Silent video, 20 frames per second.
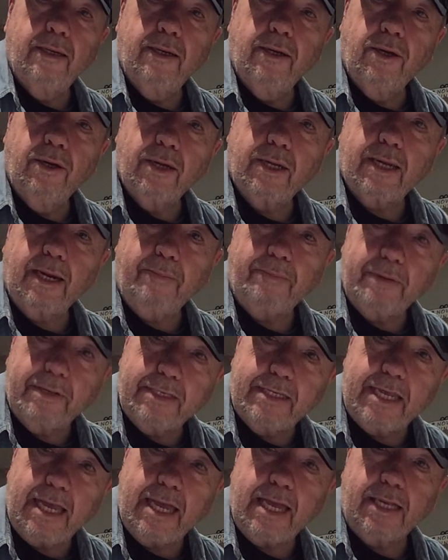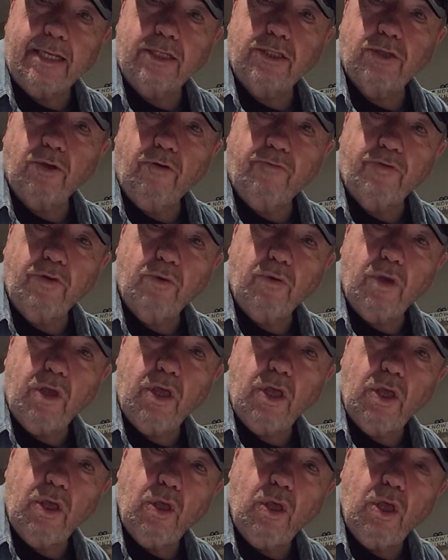hook it up in DIN. So if you,
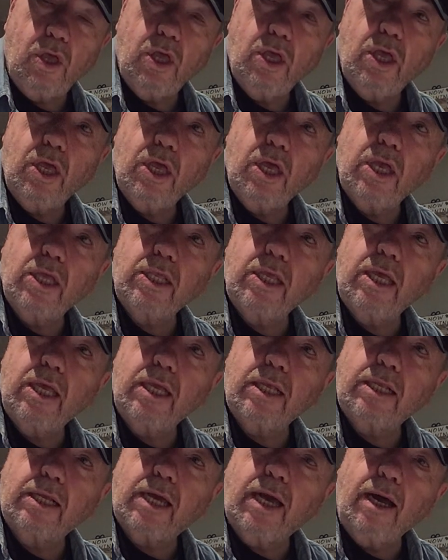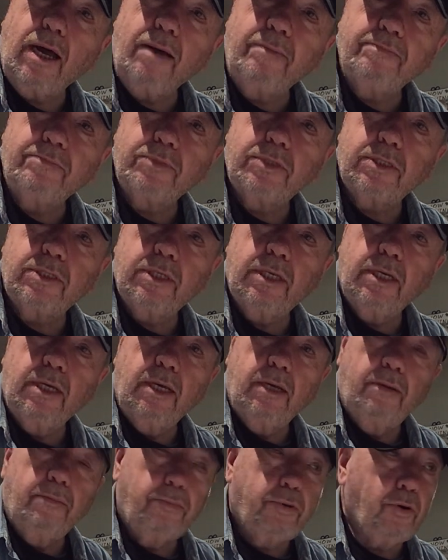it it comes
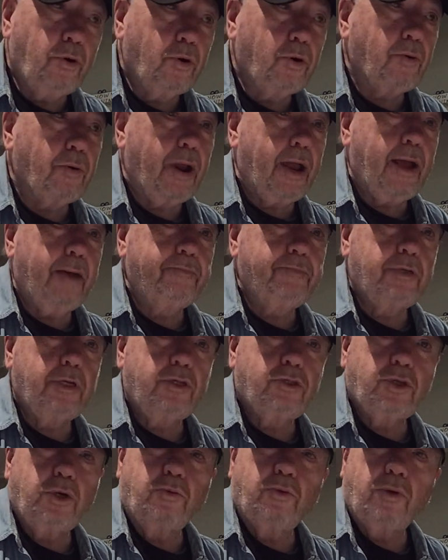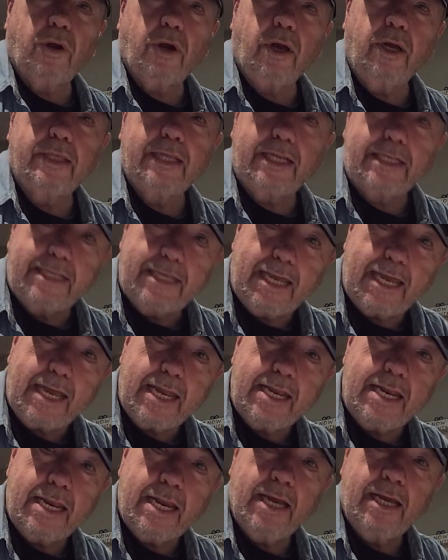programmed to work on the
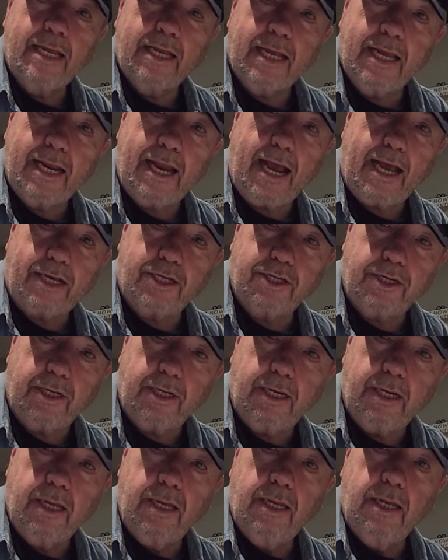DIN connection.